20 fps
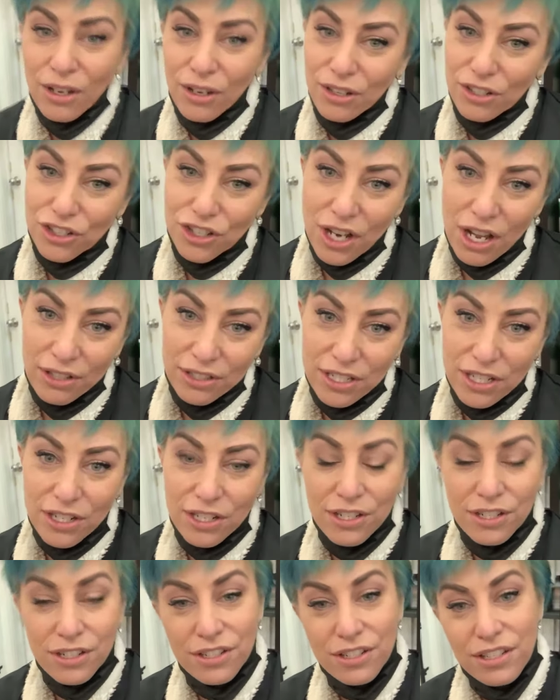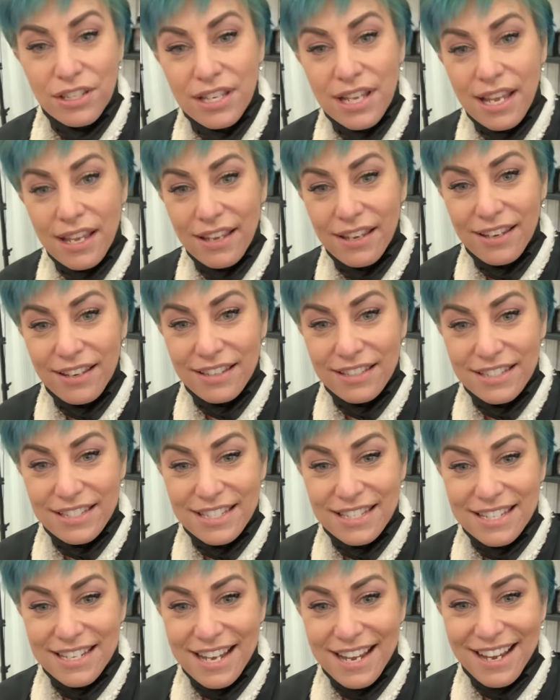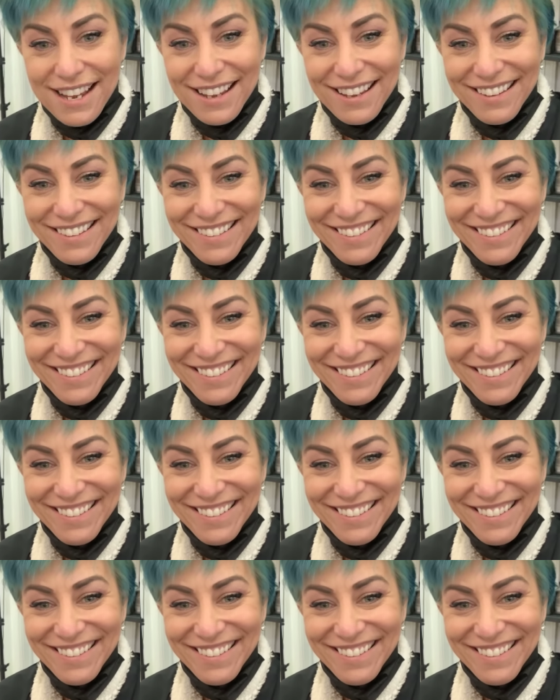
shelters and uh,